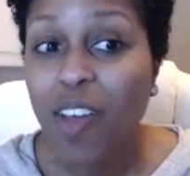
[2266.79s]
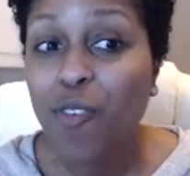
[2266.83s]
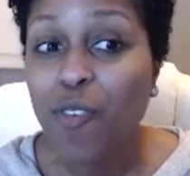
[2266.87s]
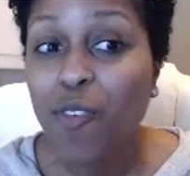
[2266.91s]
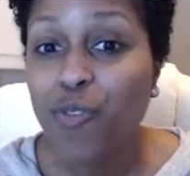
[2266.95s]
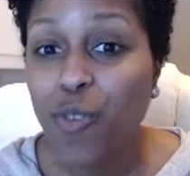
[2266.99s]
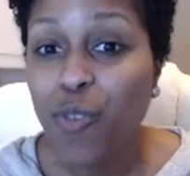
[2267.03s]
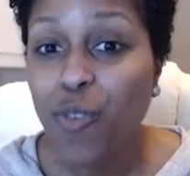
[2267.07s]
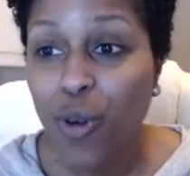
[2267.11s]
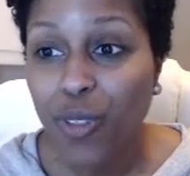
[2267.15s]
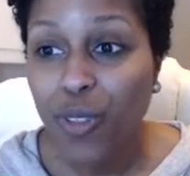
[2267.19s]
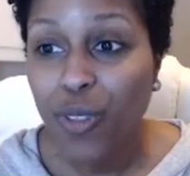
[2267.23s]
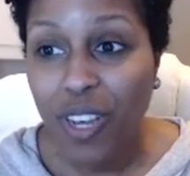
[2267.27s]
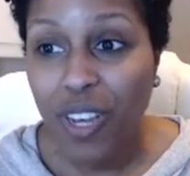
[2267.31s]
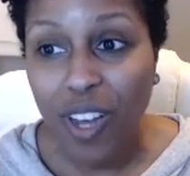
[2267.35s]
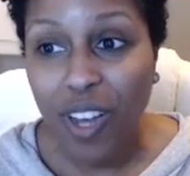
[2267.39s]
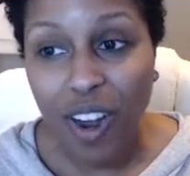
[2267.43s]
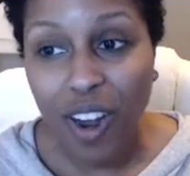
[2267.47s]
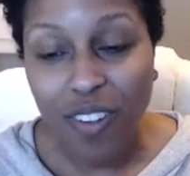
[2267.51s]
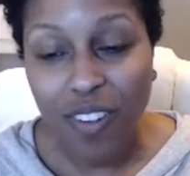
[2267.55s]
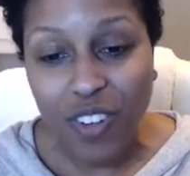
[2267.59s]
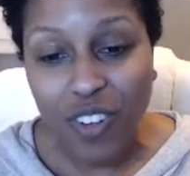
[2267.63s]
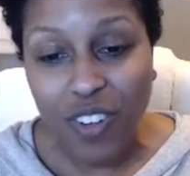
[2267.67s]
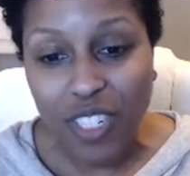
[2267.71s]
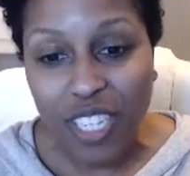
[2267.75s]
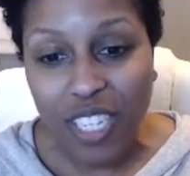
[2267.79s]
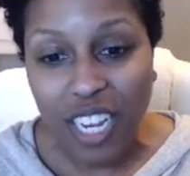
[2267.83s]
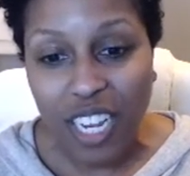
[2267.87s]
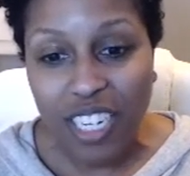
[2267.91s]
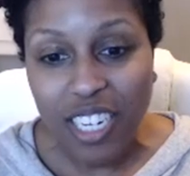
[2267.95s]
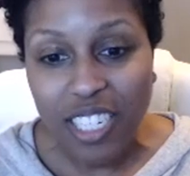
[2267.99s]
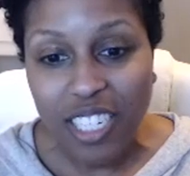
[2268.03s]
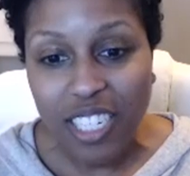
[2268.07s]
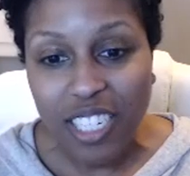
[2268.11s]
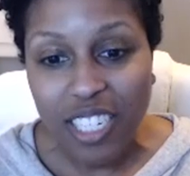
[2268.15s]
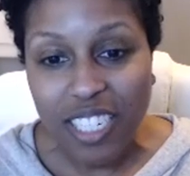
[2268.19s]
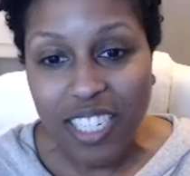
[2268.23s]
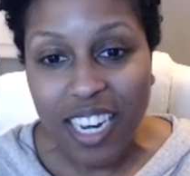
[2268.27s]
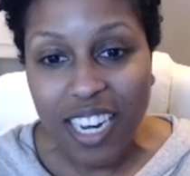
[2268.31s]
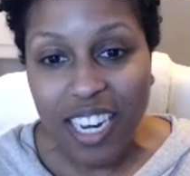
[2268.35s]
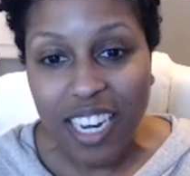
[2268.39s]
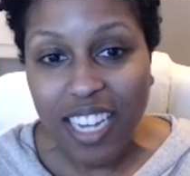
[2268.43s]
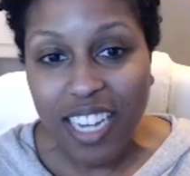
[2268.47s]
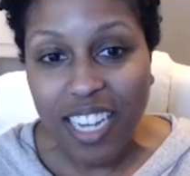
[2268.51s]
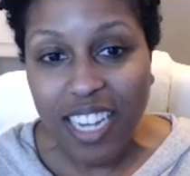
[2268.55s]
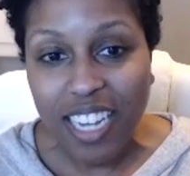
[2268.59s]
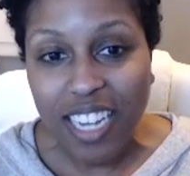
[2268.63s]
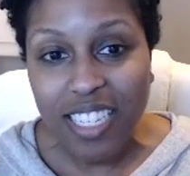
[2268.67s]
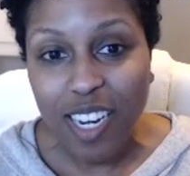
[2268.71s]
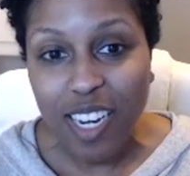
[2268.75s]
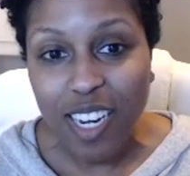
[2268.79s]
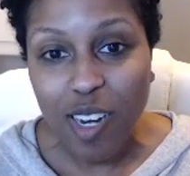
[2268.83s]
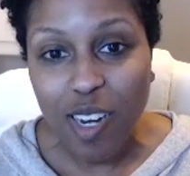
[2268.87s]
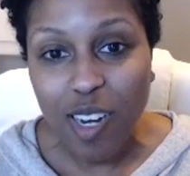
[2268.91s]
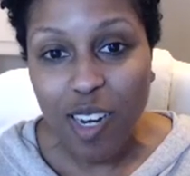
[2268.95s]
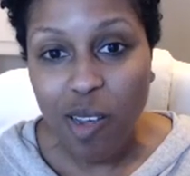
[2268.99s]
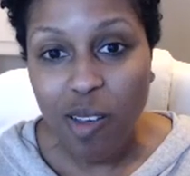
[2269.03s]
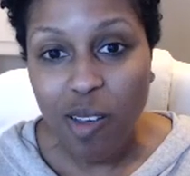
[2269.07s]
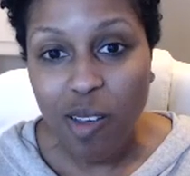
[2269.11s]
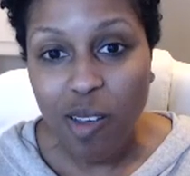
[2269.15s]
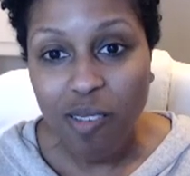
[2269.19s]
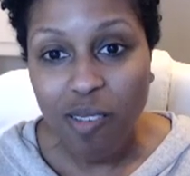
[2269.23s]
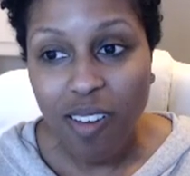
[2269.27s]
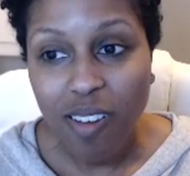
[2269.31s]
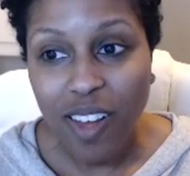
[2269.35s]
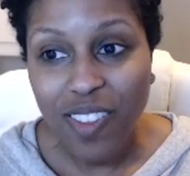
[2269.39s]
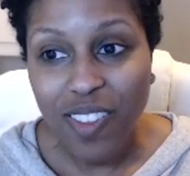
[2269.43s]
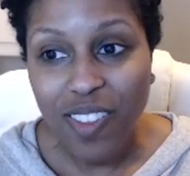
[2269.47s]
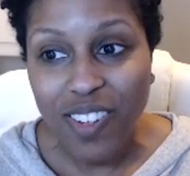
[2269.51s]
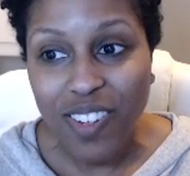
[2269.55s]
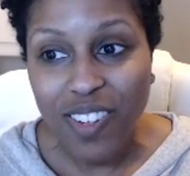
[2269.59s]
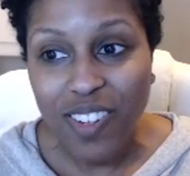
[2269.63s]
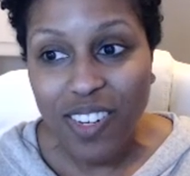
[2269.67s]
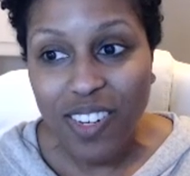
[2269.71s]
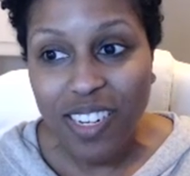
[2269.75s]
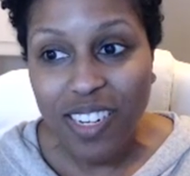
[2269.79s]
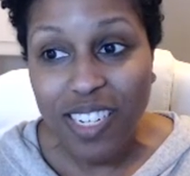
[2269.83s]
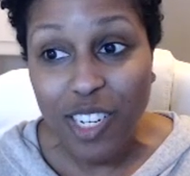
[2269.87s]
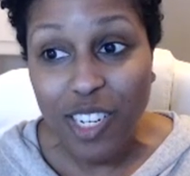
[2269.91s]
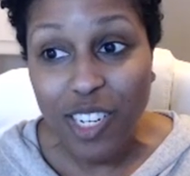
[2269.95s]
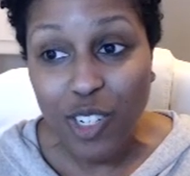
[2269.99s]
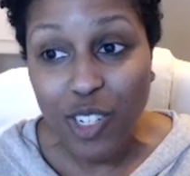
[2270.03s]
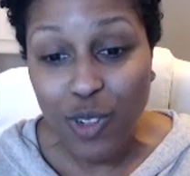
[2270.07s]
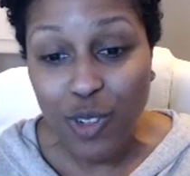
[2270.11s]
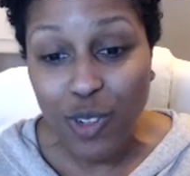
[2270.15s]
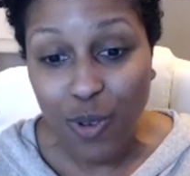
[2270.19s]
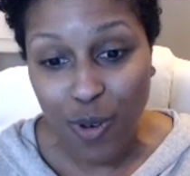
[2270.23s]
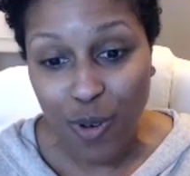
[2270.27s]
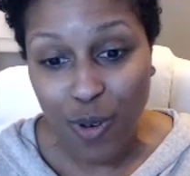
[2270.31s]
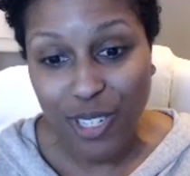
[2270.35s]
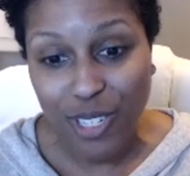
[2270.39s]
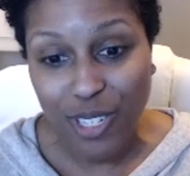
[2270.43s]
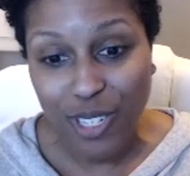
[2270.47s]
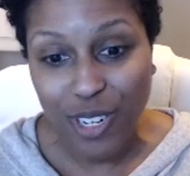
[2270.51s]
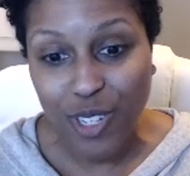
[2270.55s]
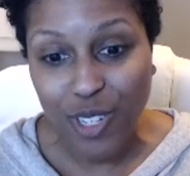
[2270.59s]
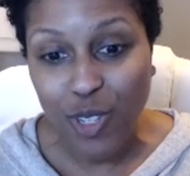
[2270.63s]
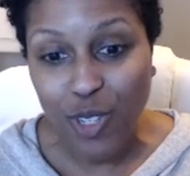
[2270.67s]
for the conversation and ask any additional questions.